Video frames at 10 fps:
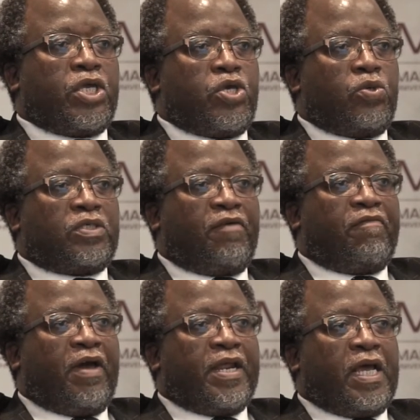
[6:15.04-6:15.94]

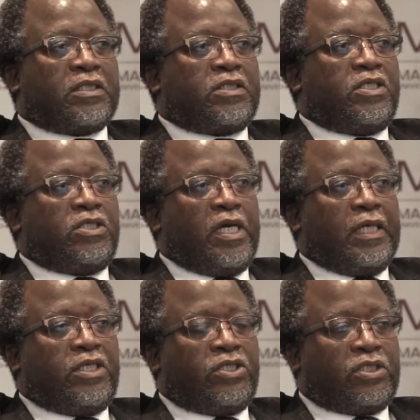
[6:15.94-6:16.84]
using various
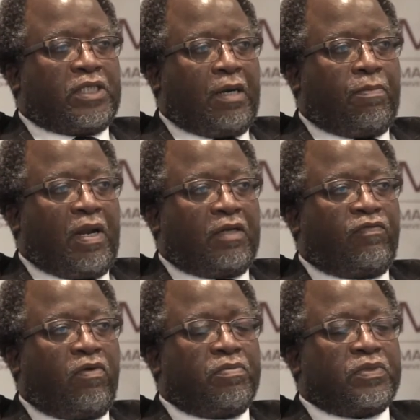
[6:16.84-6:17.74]
digital
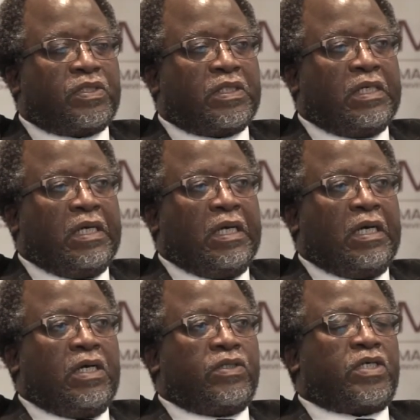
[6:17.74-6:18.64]
platforms
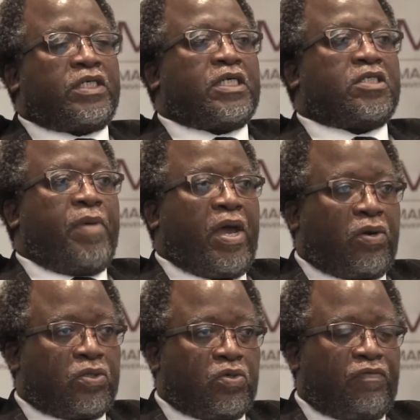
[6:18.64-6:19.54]
such as
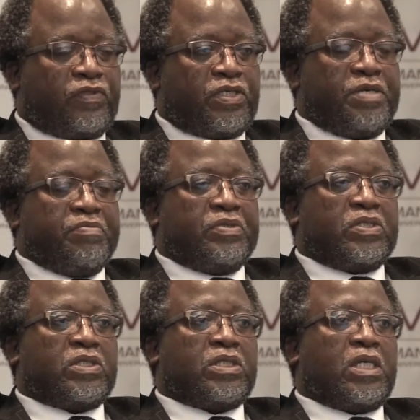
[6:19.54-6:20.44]
Microsoft
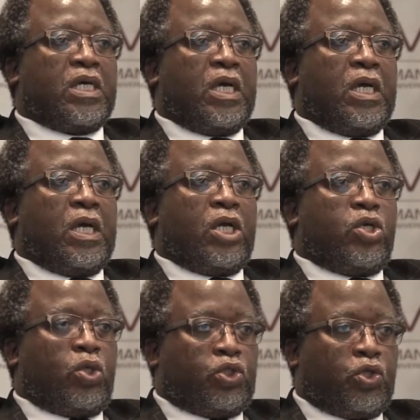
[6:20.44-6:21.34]
Teams,
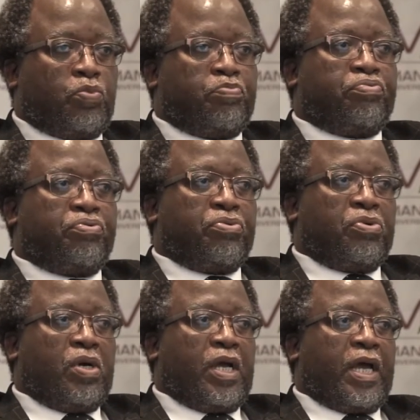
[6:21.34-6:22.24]
YouTube,
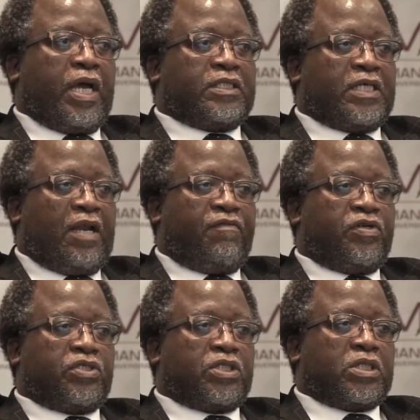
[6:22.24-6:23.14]
and
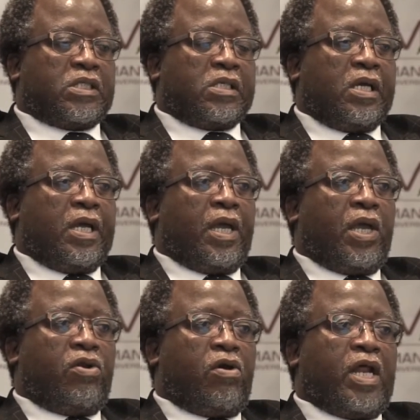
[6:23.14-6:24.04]
television
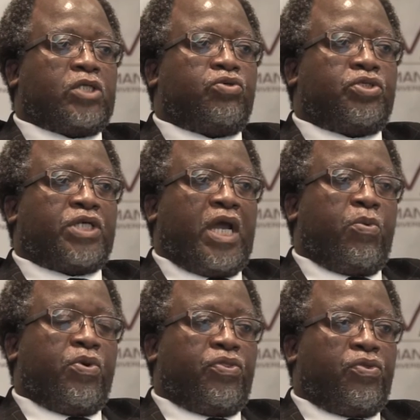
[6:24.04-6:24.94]
in order to
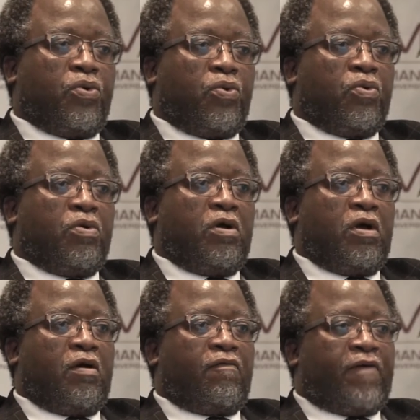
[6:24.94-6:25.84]
share with you
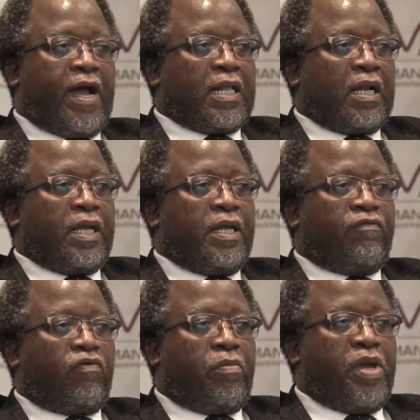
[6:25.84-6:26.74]
vital
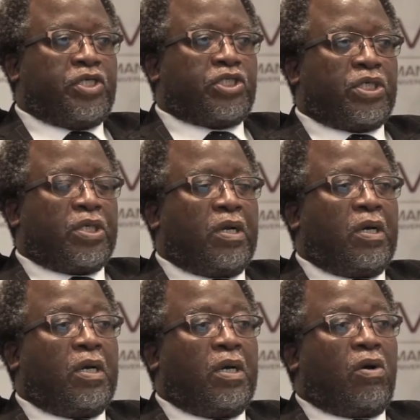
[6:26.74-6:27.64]
information
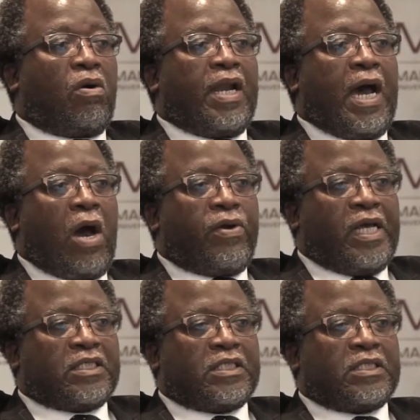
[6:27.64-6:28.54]
on how
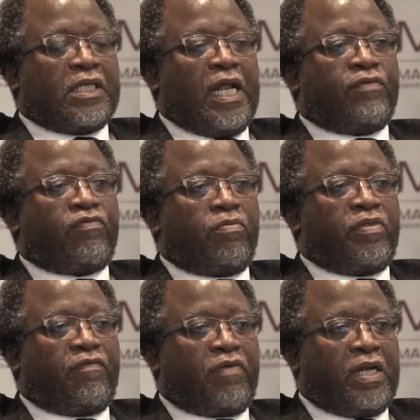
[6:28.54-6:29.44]
nurses led from
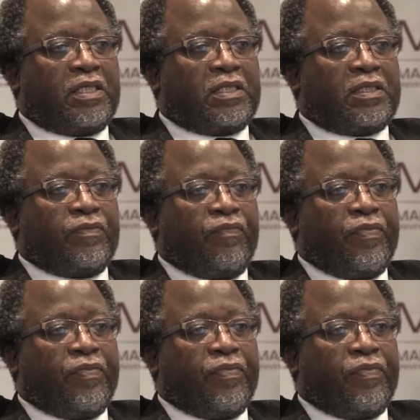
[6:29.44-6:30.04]
the front